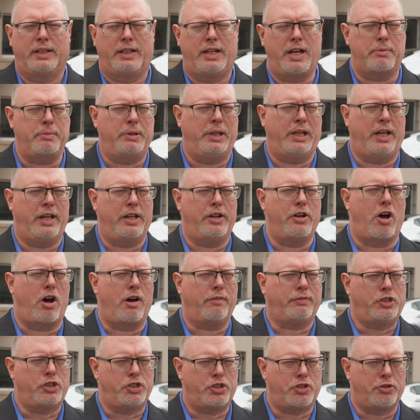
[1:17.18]
coming in
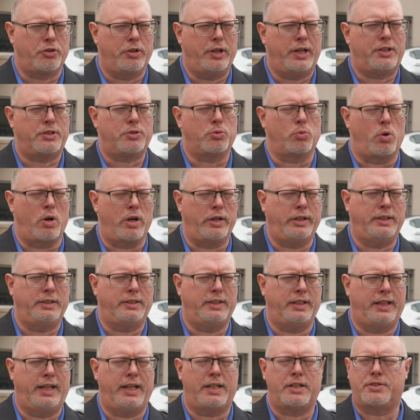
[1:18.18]
off the streets wanting
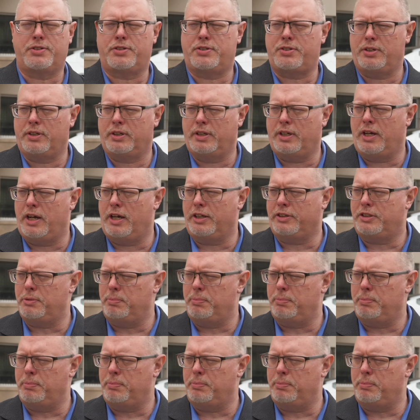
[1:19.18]
to get uh,